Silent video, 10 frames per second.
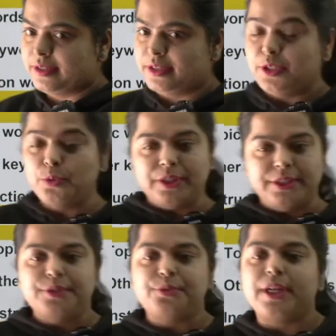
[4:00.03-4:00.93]
you
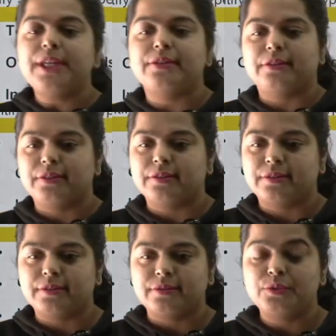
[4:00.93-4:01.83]
heard it right,
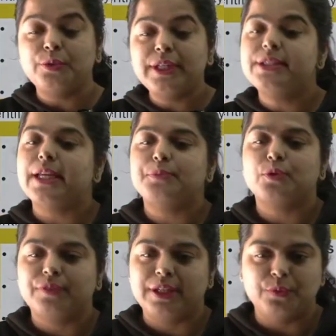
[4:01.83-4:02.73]
three types
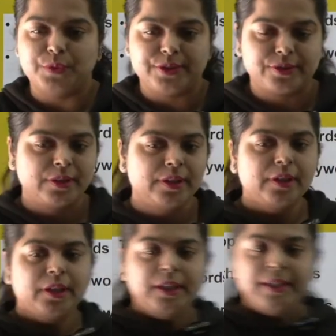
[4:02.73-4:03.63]
of keywords.
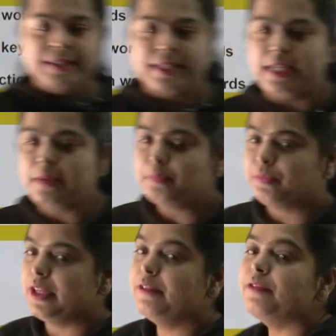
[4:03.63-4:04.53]
See,
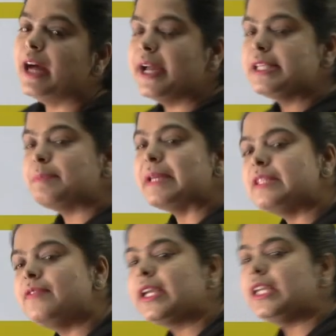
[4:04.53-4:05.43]
if I
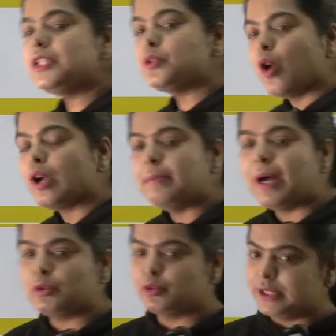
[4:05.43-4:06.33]
specifically talk
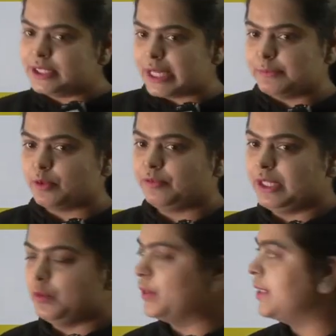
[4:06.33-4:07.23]
about three types of
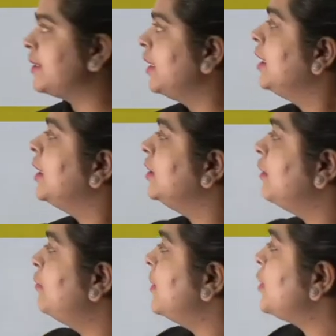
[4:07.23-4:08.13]
keywords, the
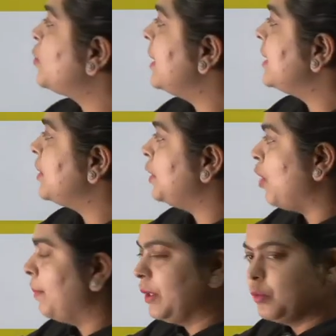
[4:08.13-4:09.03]
first one is the
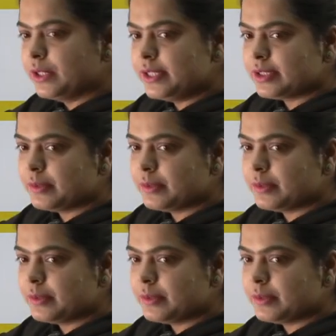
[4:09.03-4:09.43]
topic words,